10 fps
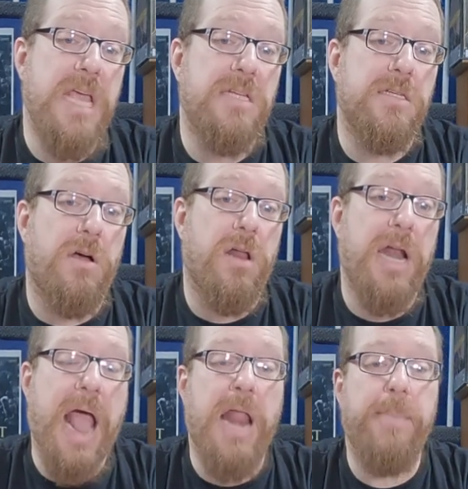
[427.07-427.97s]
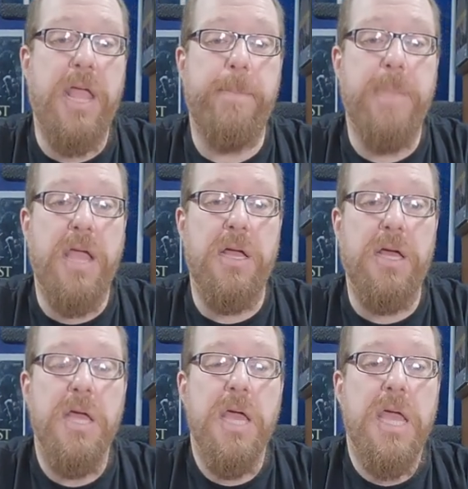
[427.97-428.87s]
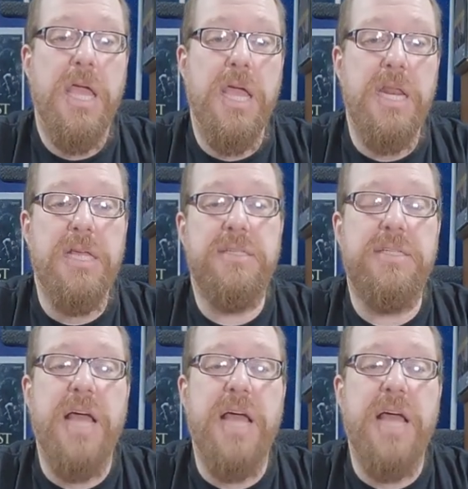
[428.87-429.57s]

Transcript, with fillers: based on an anime and manga. It is